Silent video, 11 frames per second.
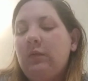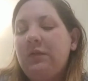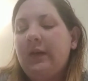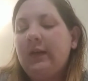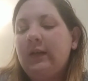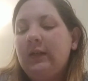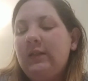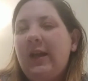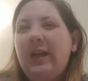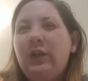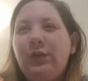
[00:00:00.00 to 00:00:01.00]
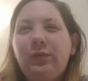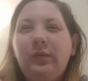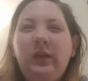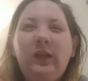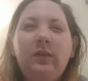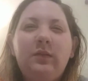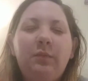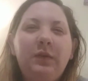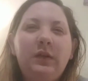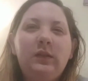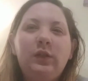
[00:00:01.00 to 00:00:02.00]
almost like a tangerine,
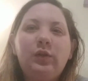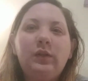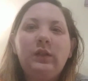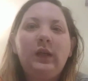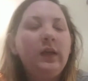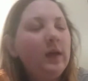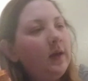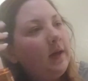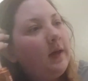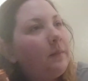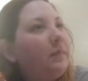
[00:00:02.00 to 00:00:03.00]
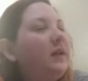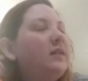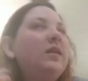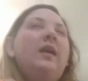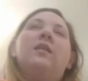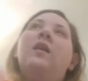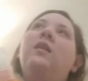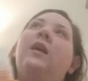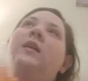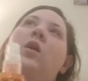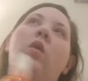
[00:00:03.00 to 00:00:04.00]
something citrusy, but it's like not
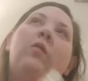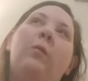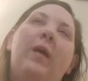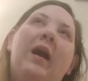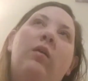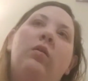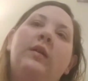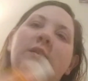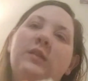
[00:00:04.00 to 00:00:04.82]
like overpowering